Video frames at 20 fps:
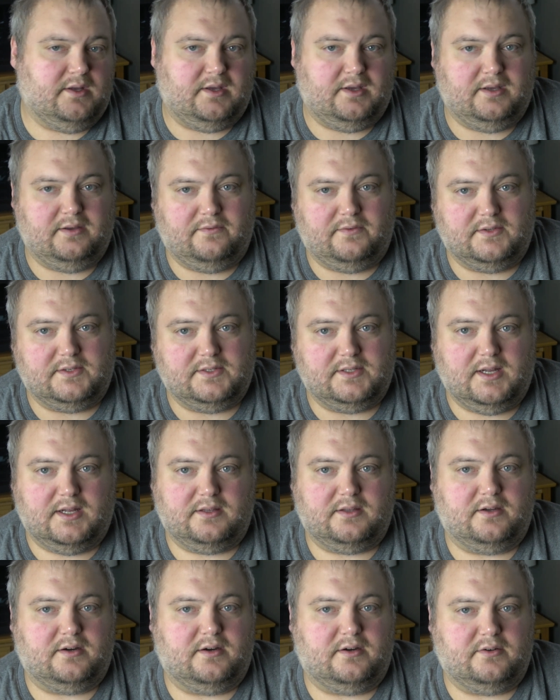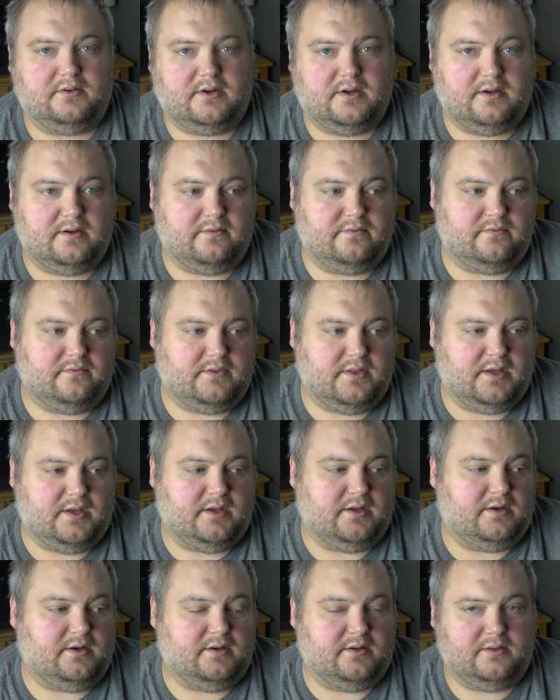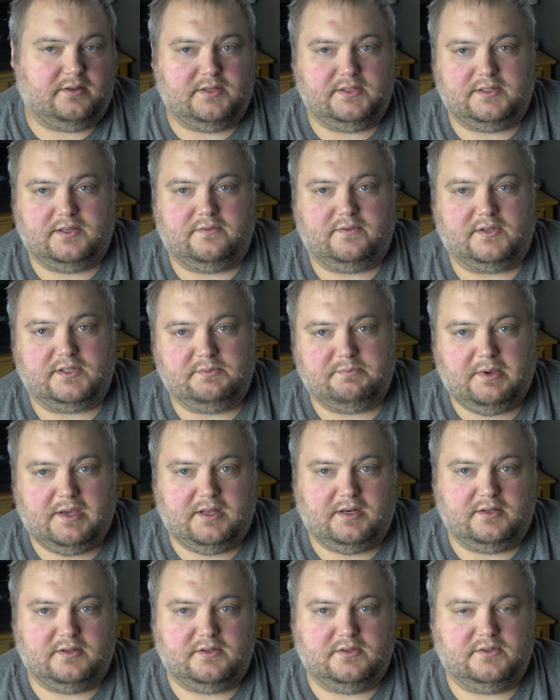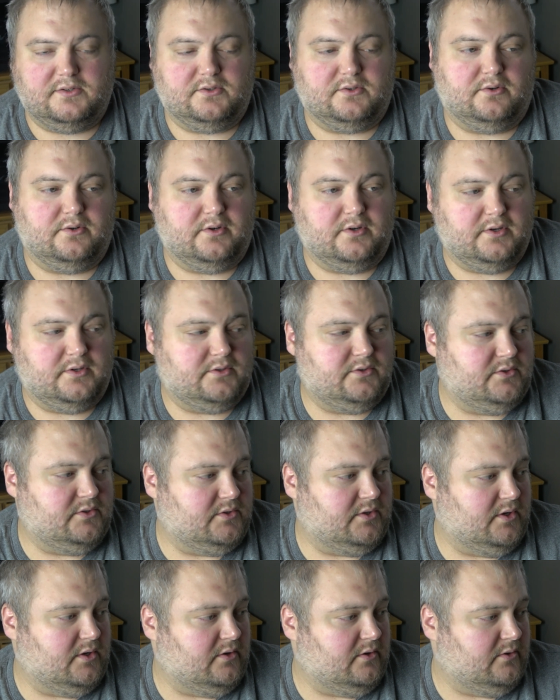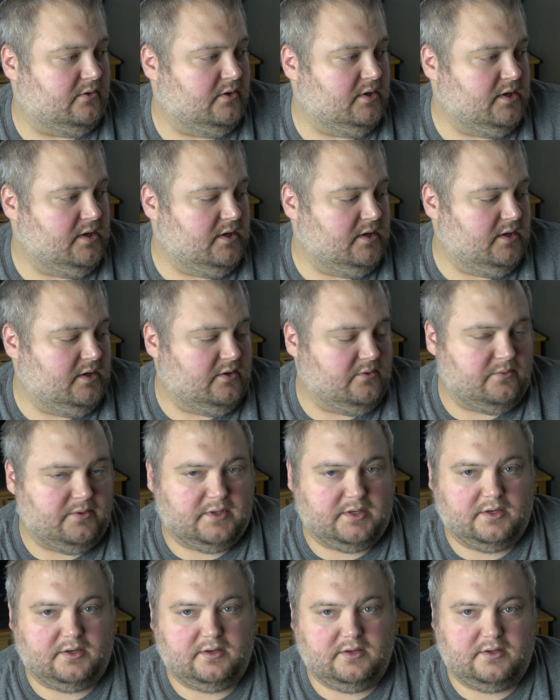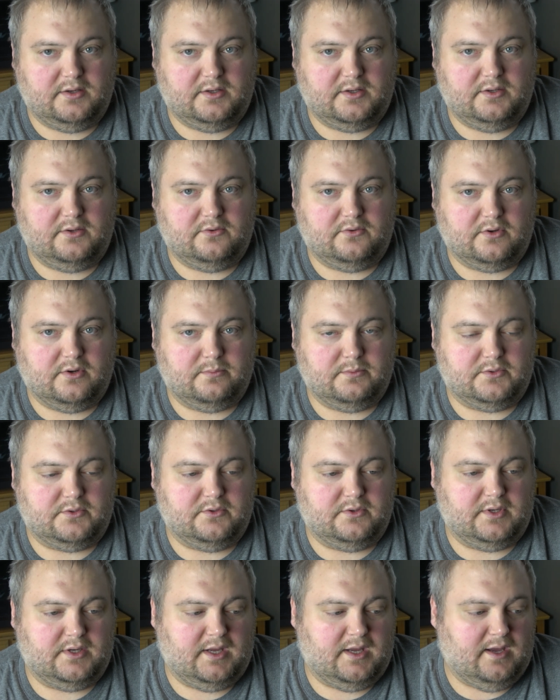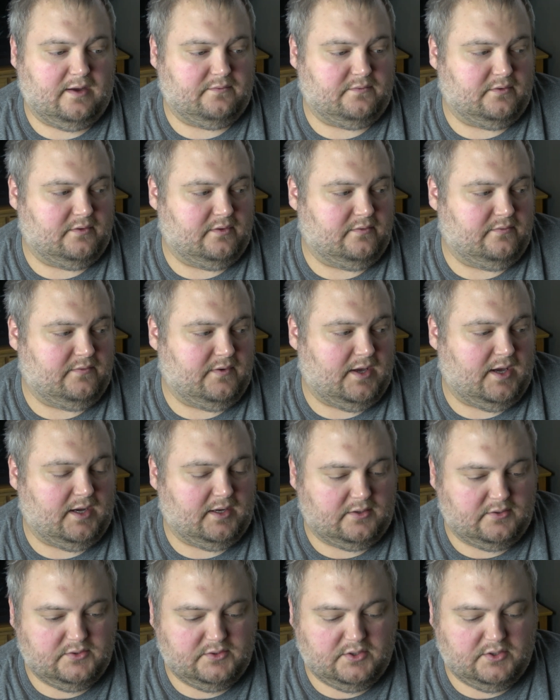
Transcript: If it's not the hard drive, then at least I've expanded the storage so we can continue troubleshooting after the fact.